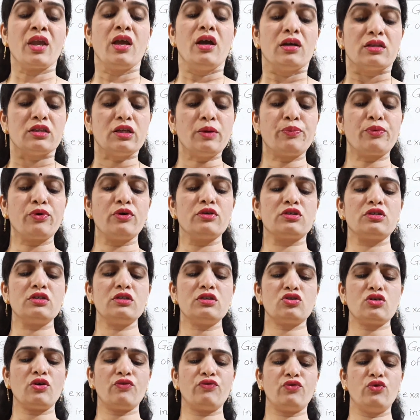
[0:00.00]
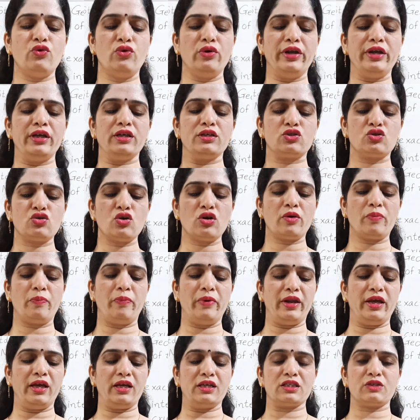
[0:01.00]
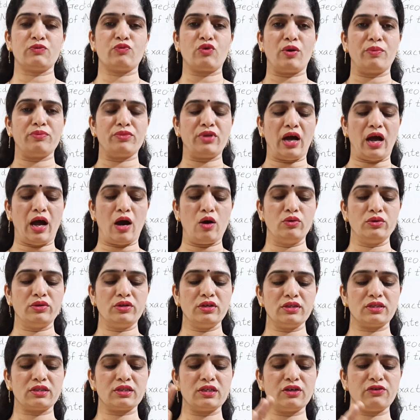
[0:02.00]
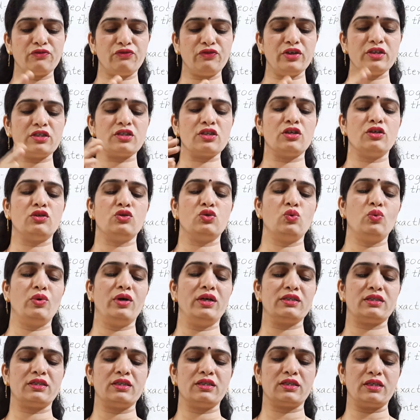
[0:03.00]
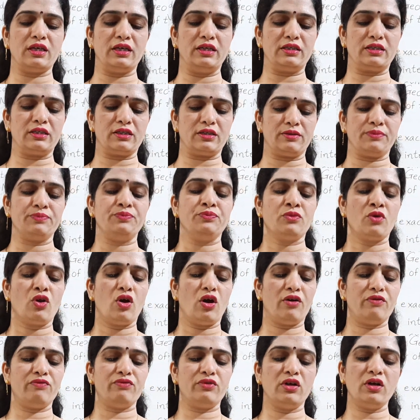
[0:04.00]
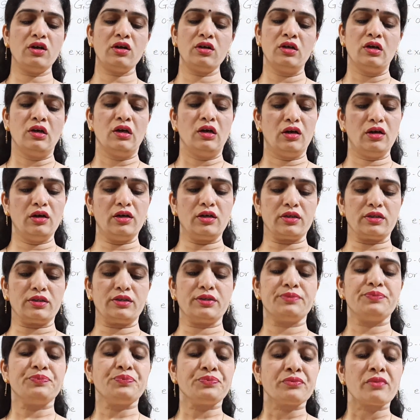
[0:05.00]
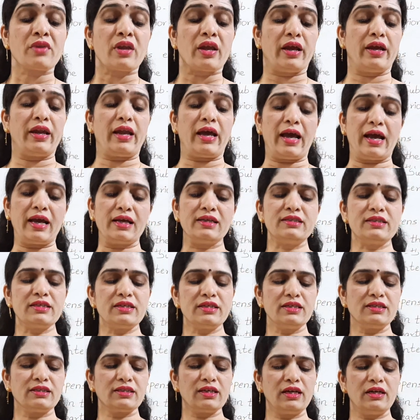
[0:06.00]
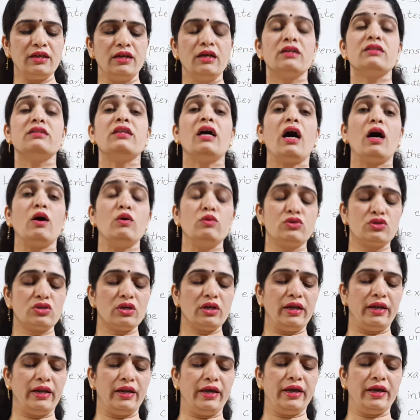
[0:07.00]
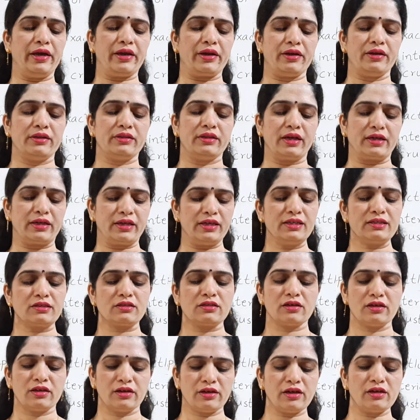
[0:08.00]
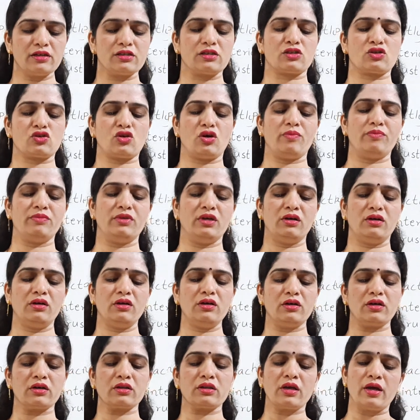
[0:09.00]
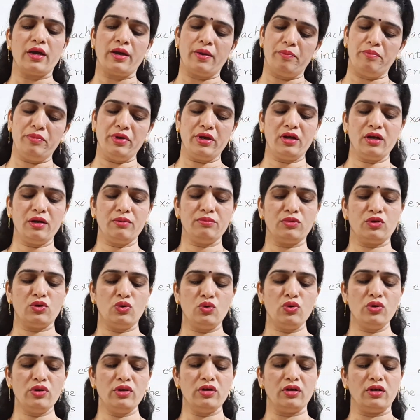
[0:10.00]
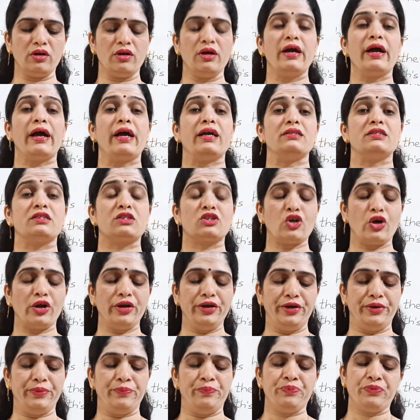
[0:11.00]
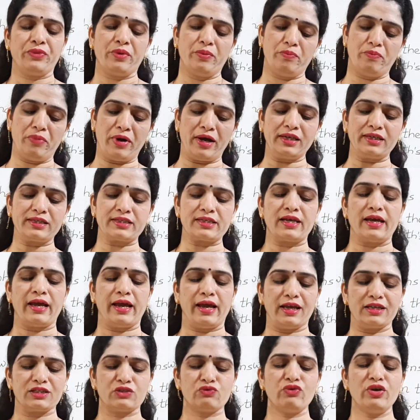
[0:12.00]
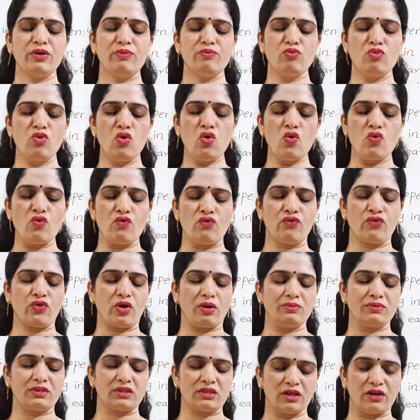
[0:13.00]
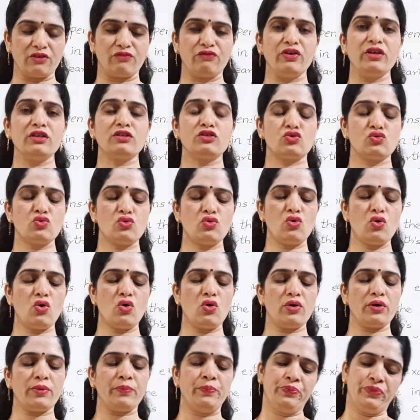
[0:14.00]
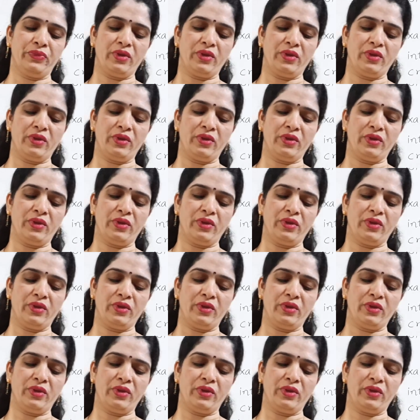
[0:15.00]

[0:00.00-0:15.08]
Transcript: The process of cooling took place from the outer surface towards the center of the earth. And as a result, the outer layer, that is crust of the earth, become cooler and solid. But as we move from surface to core,